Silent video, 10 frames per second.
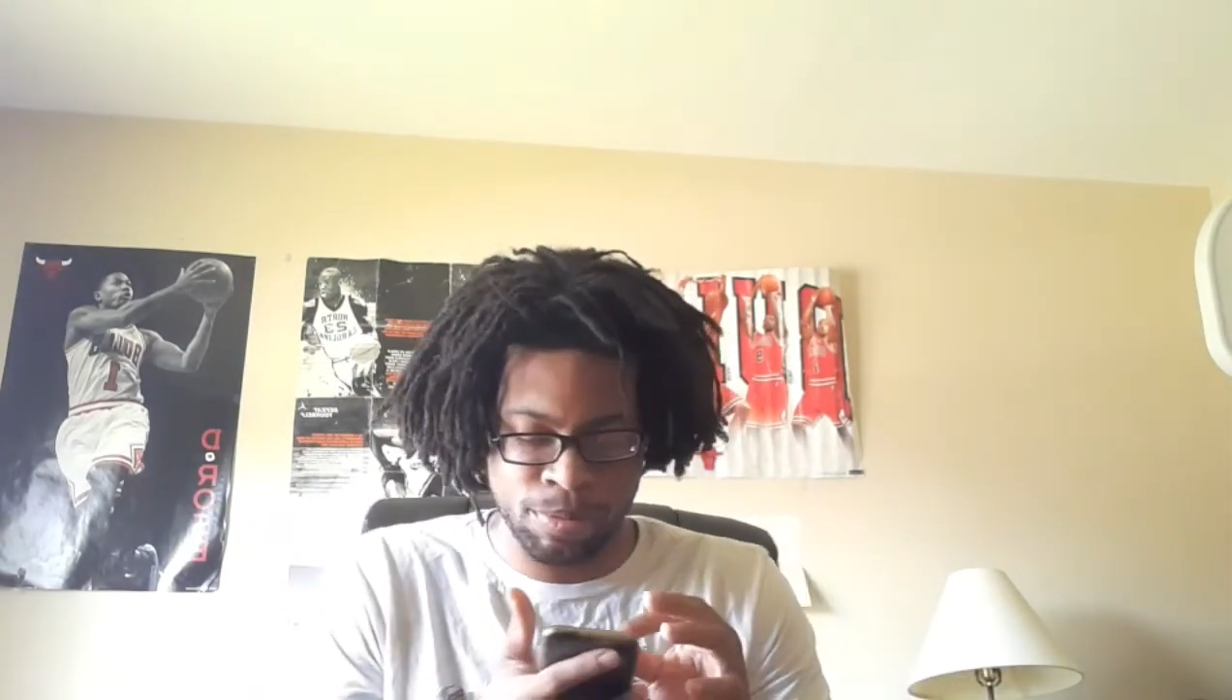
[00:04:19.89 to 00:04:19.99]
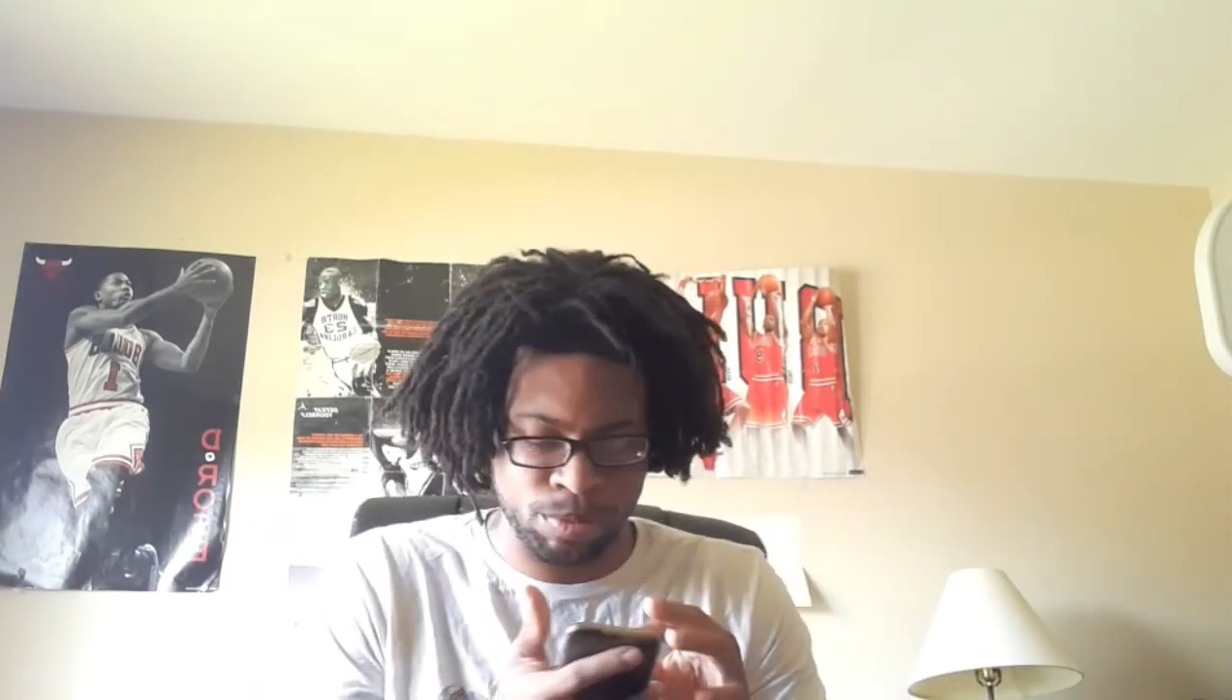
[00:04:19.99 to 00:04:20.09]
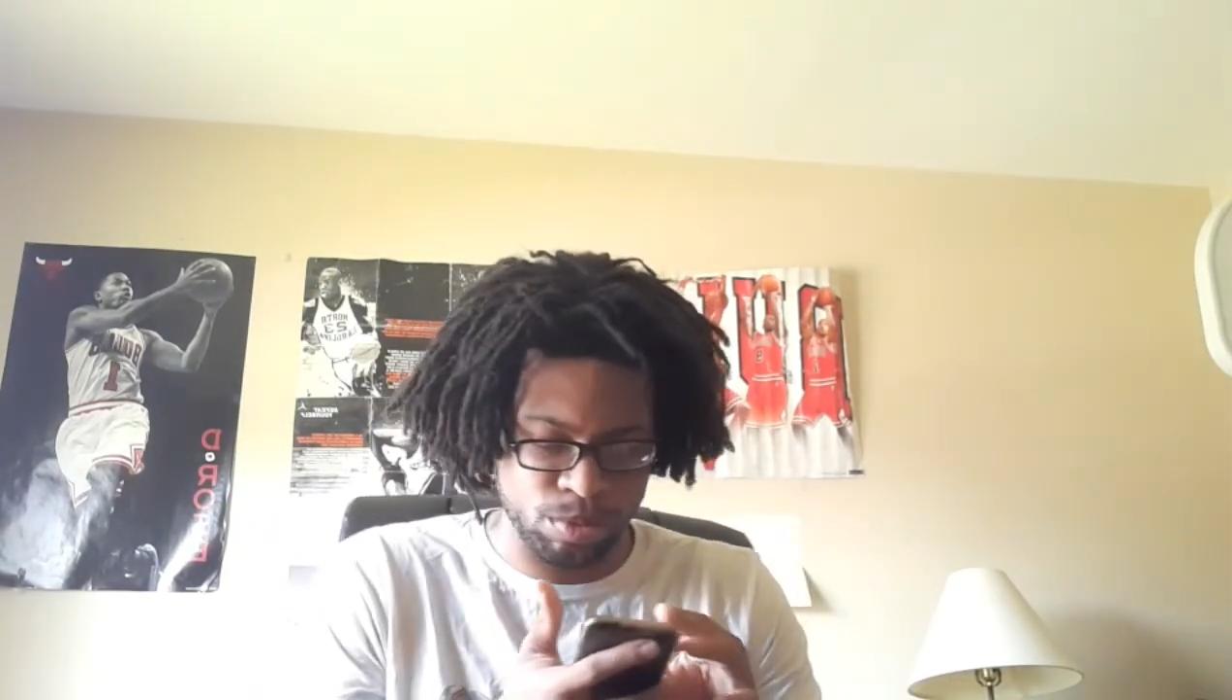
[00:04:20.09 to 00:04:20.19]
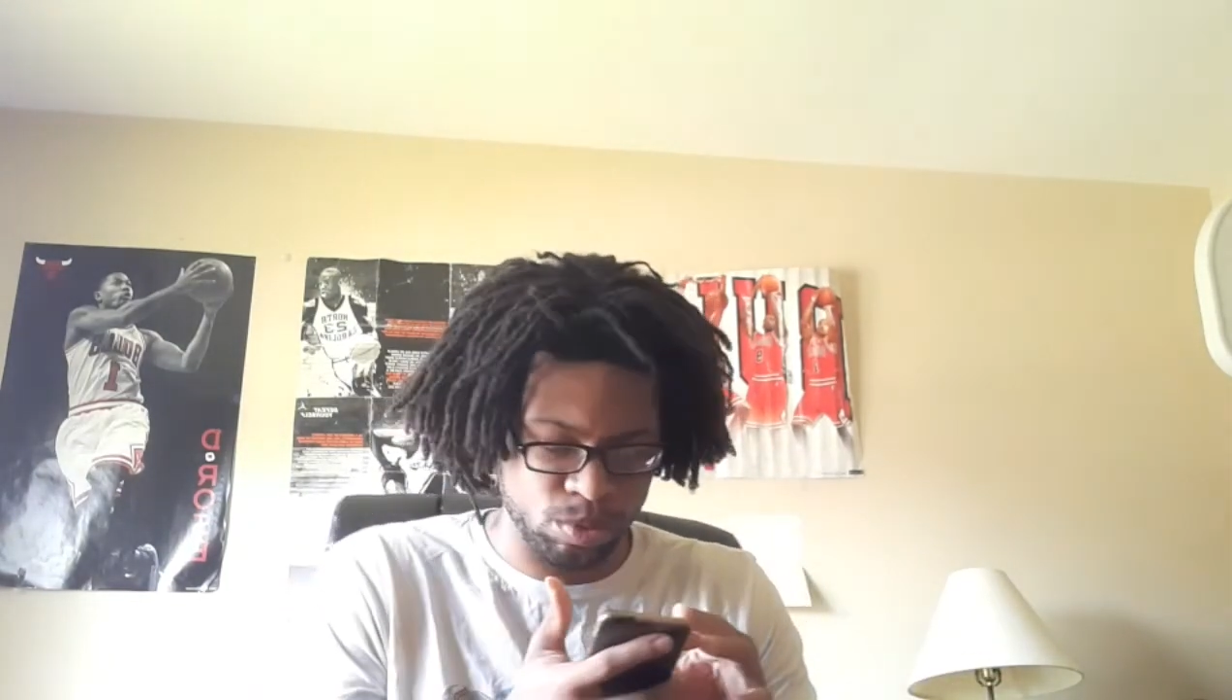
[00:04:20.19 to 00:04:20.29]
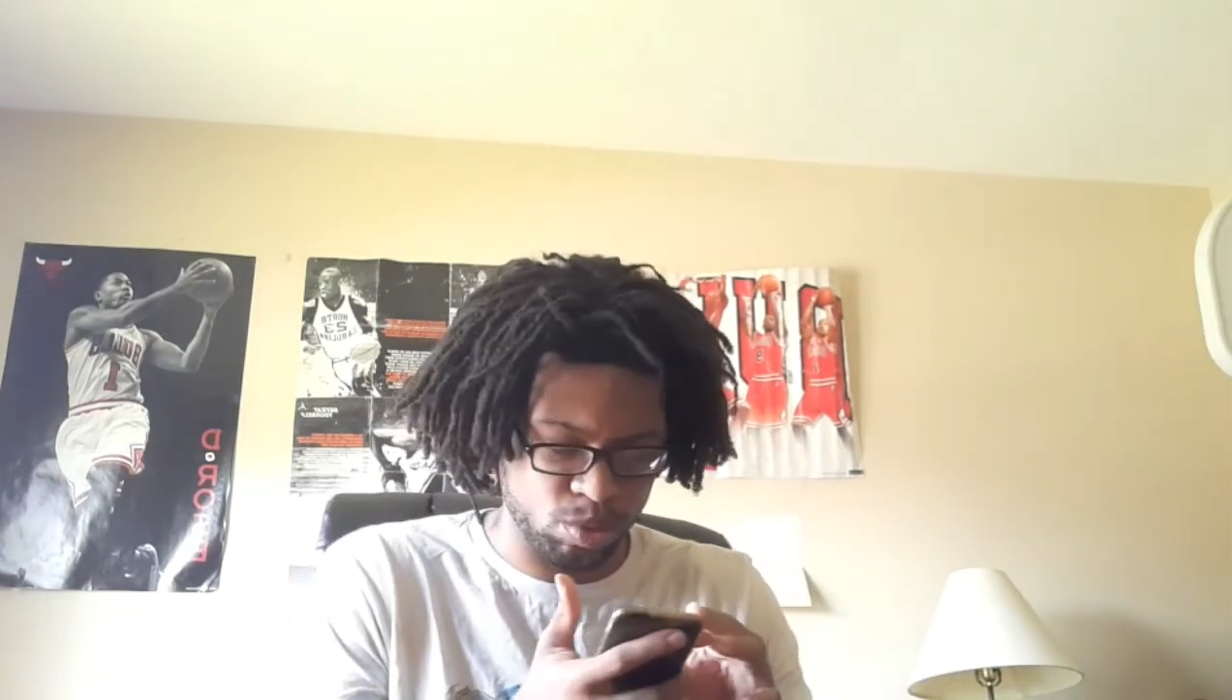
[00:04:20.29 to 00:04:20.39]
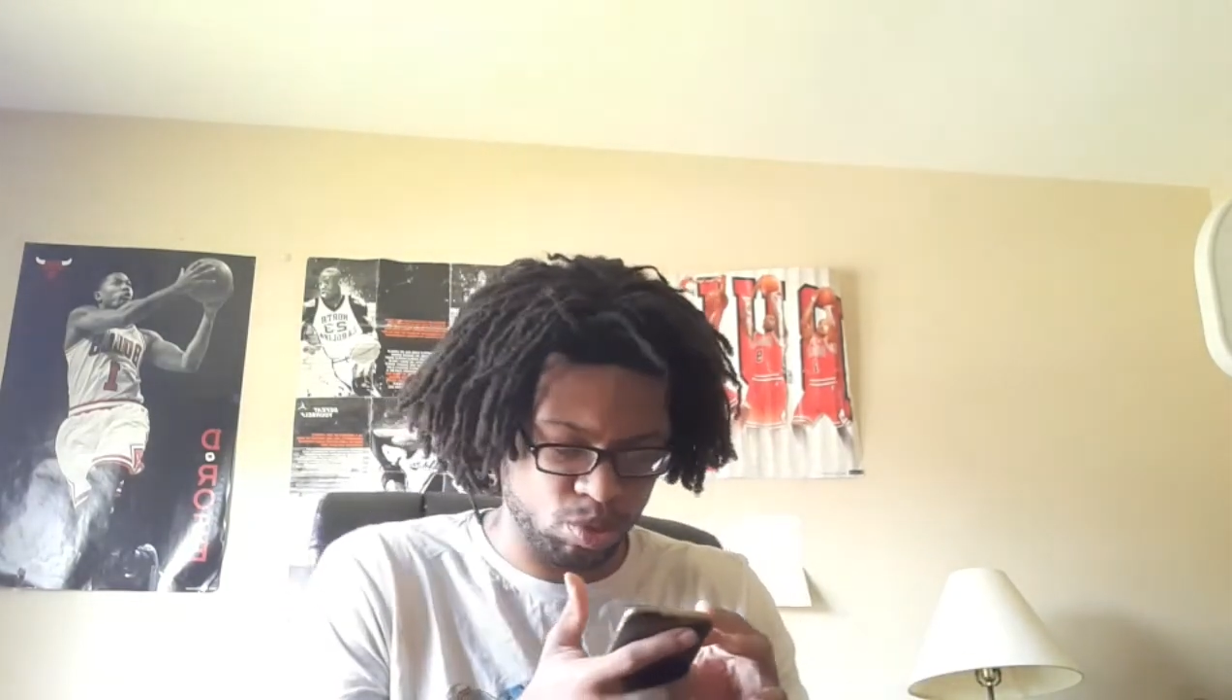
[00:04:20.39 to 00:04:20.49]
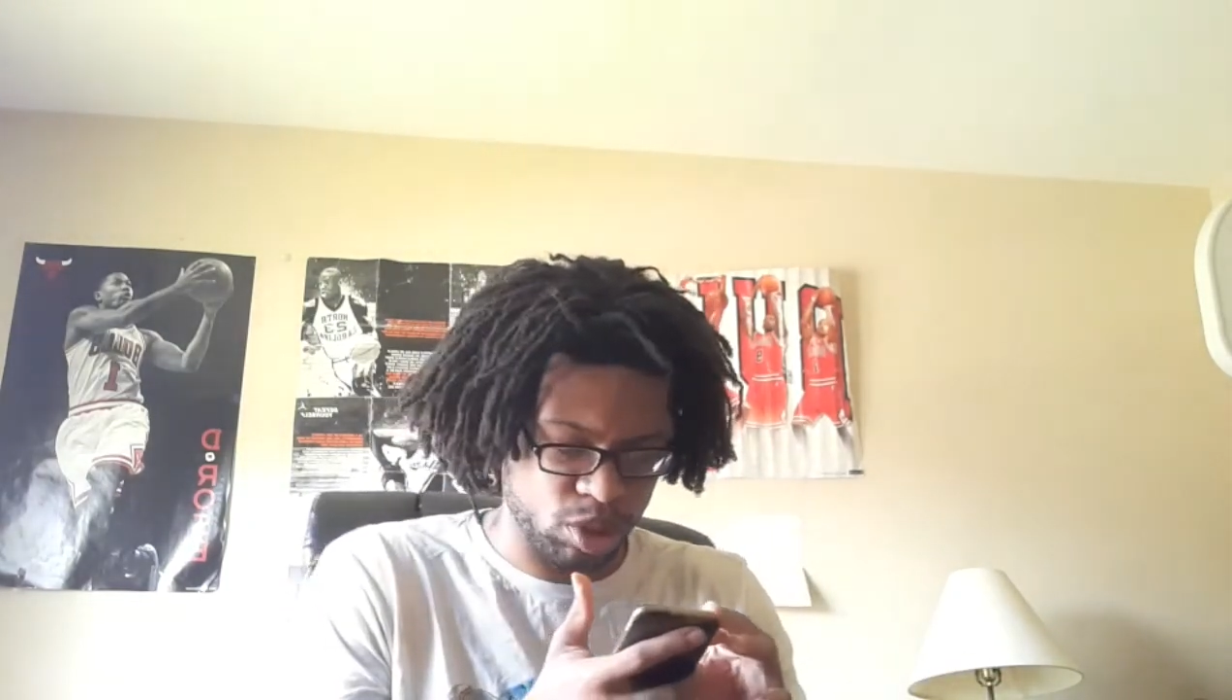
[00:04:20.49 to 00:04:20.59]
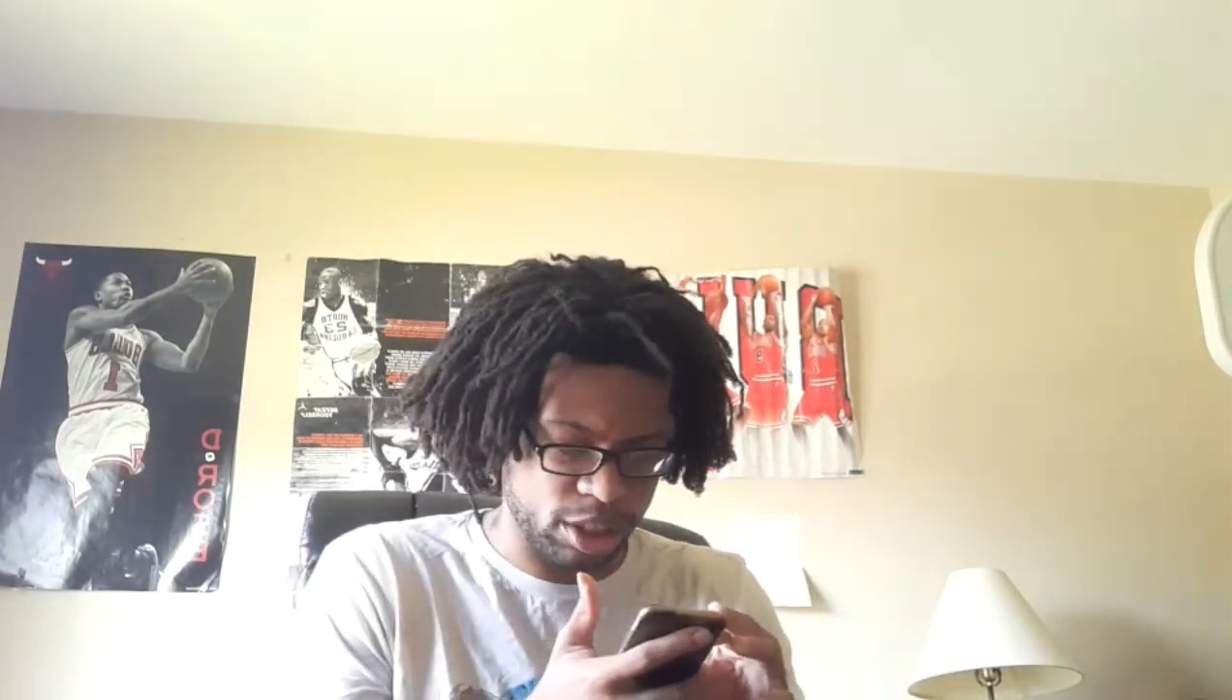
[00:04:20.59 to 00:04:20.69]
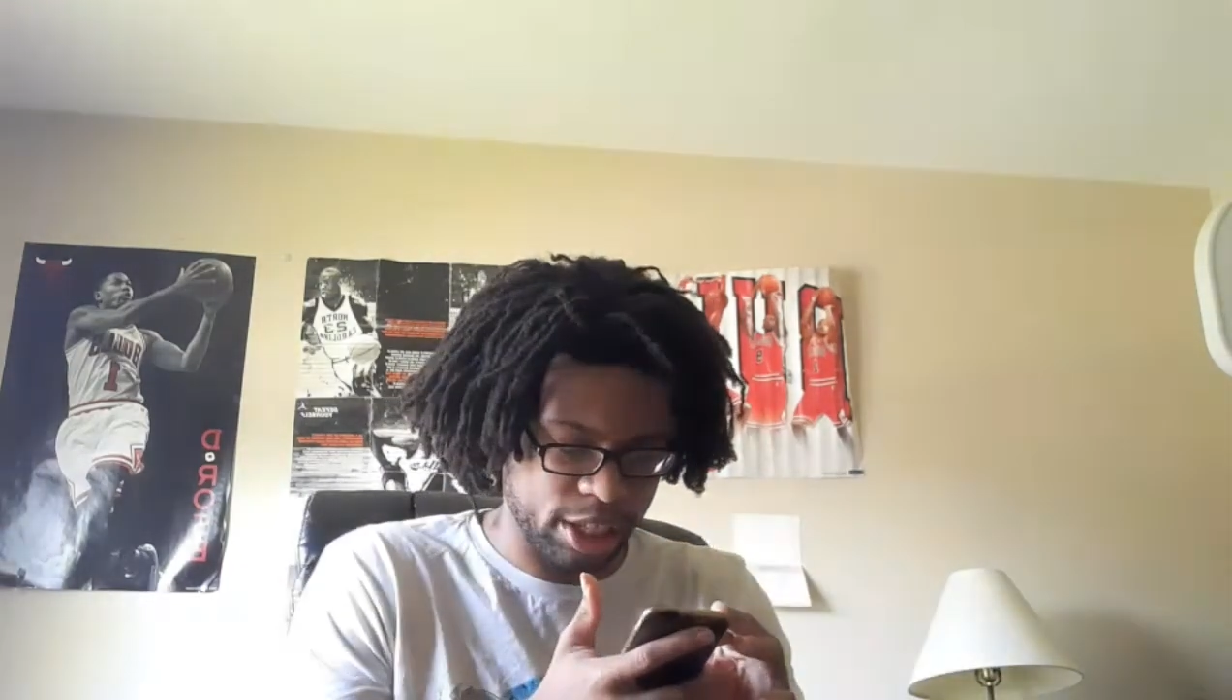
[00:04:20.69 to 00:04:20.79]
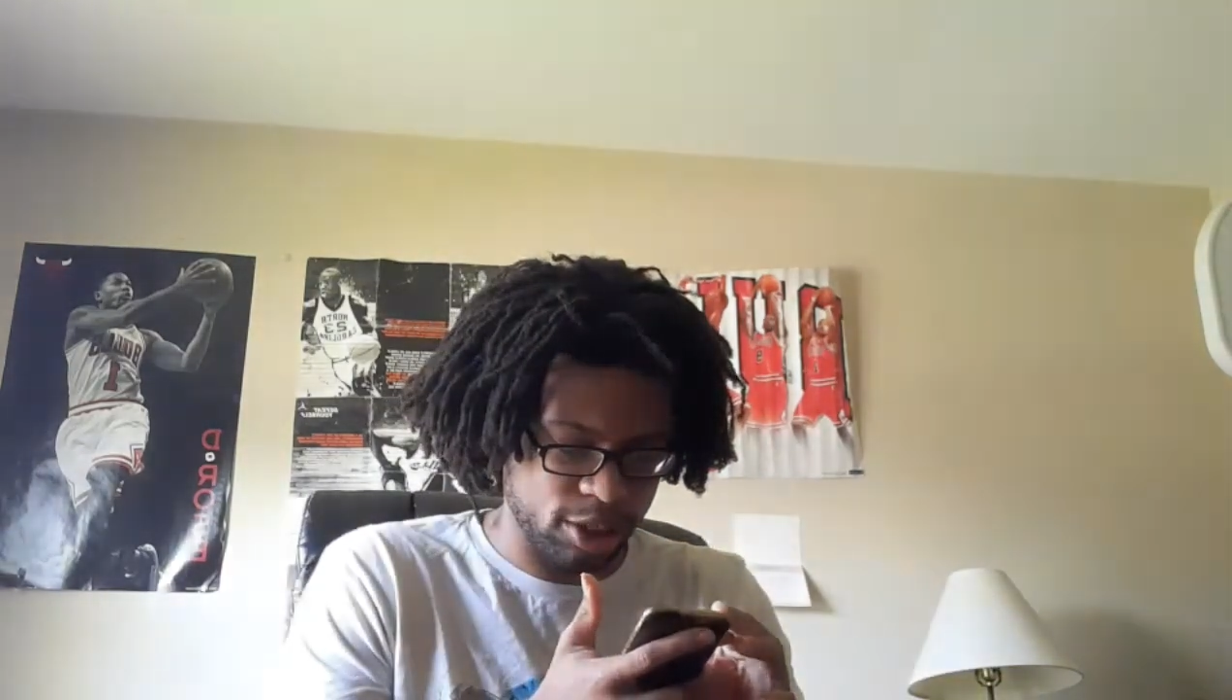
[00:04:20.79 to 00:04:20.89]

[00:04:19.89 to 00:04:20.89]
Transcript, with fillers: The